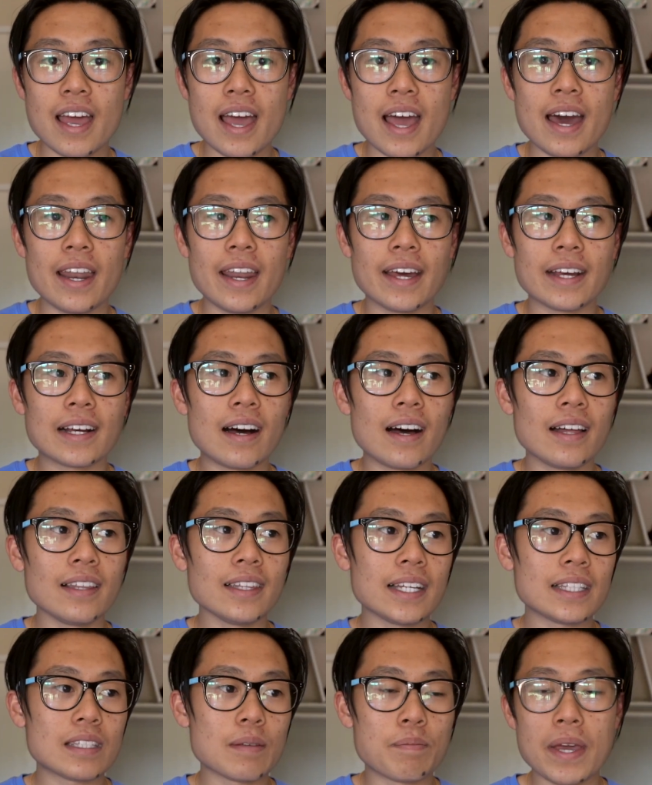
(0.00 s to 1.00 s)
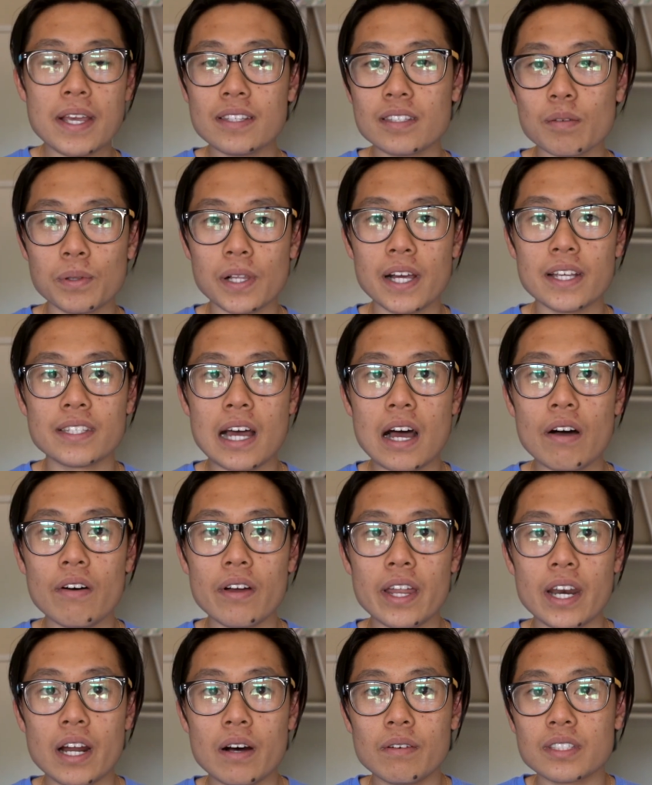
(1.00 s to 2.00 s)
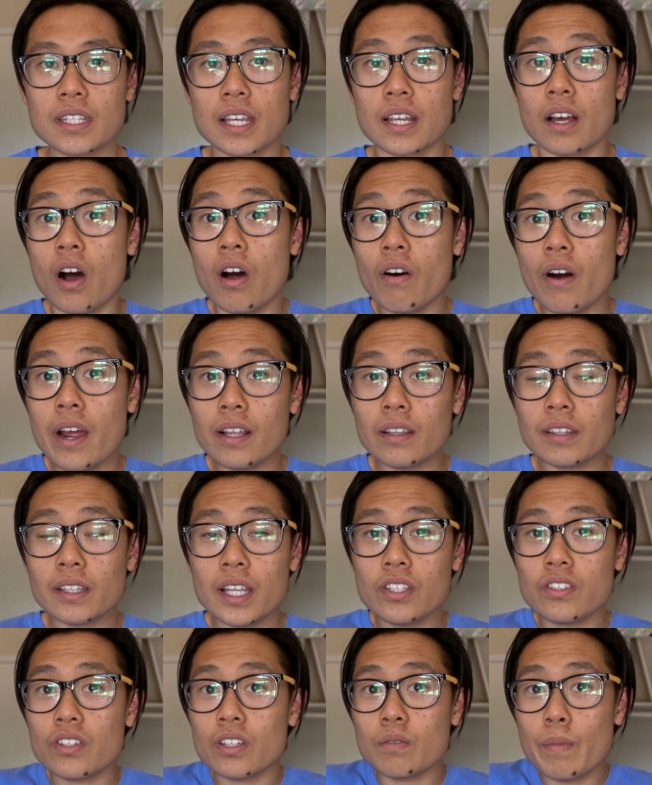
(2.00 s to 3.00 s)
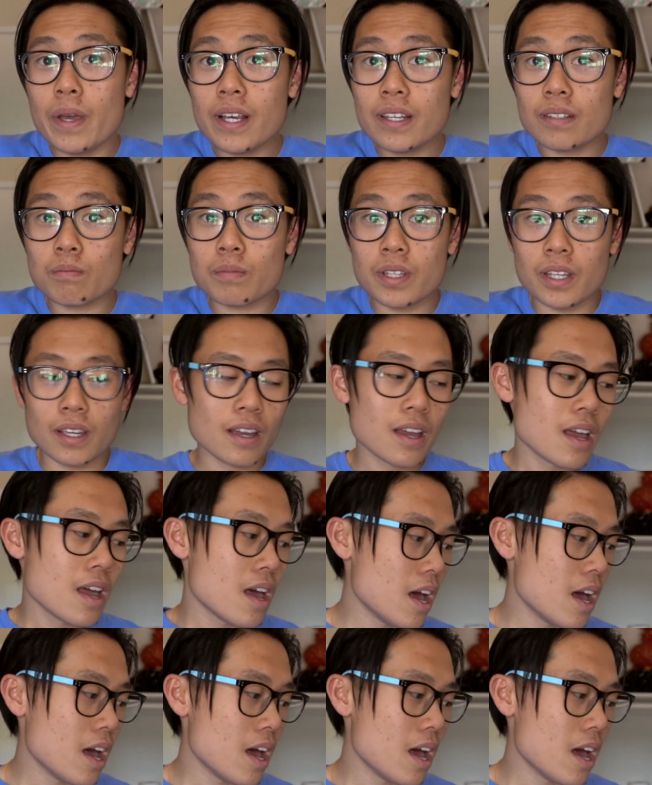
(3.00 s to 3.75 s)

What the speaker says: and I got like the paint supplies out, and I was like, all right, let's just make something.